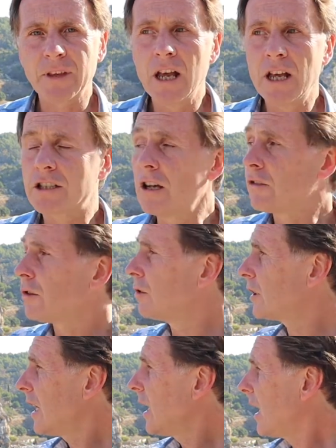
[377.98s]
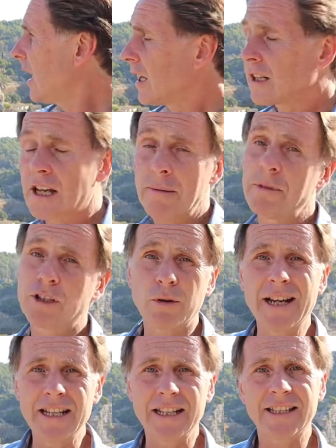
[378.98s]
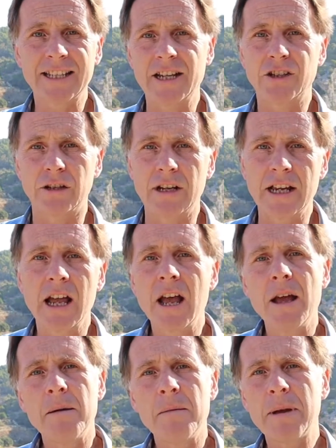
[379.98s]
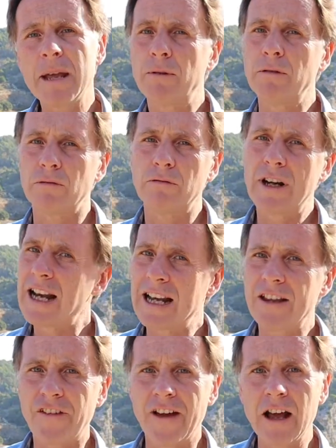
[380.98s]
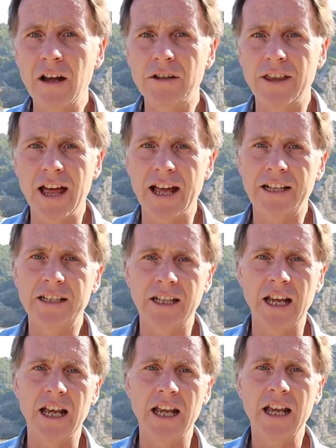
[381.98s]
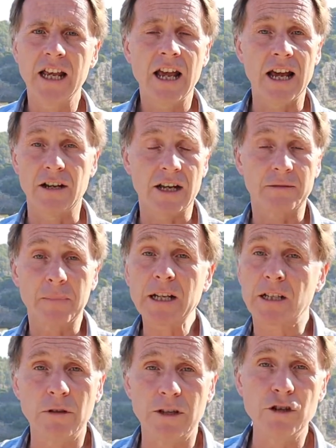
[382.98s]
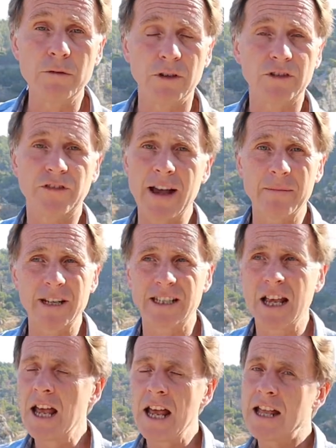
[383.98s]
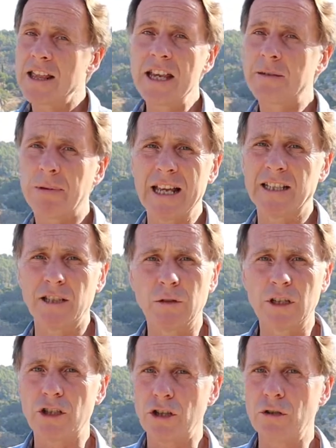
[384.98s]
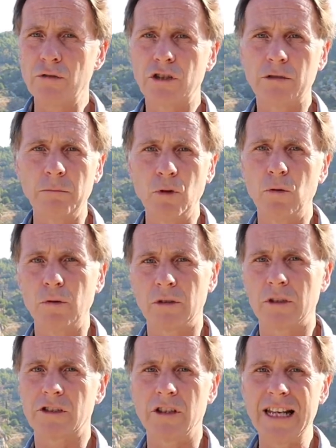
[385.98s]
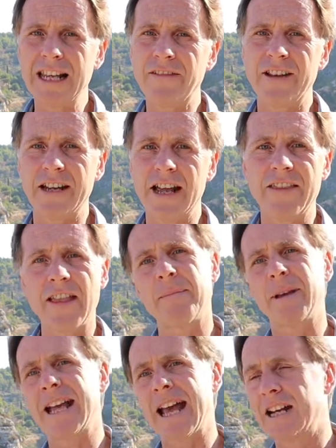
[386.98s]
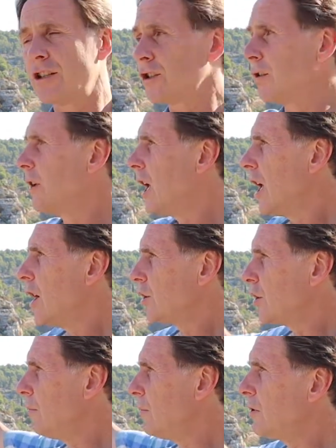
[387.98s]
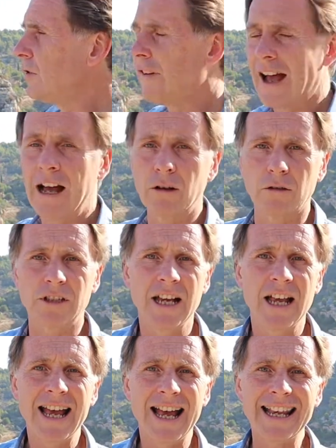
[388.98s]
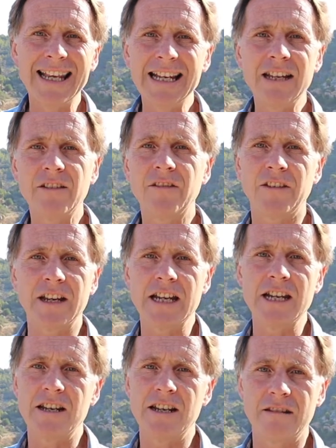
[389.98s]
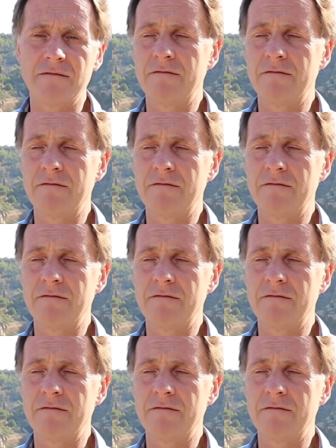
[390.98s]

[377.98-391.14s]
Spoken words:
So, of course, come the 20th century, people really found that, especially with numerous families, these places were too small to live in, and they began to move out and live in